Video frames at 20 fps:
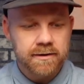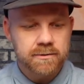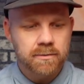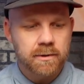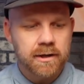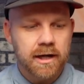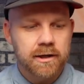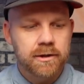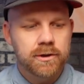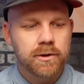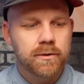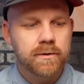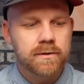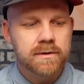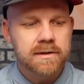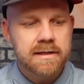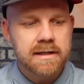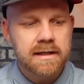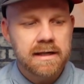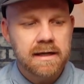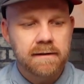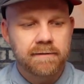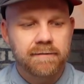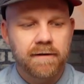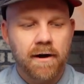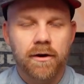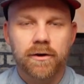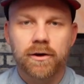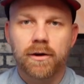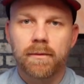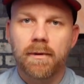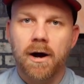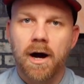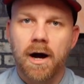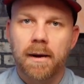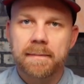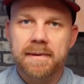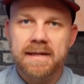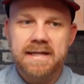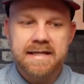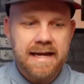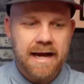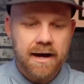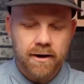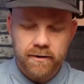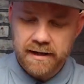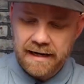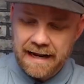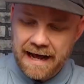is when I use the volume up and down,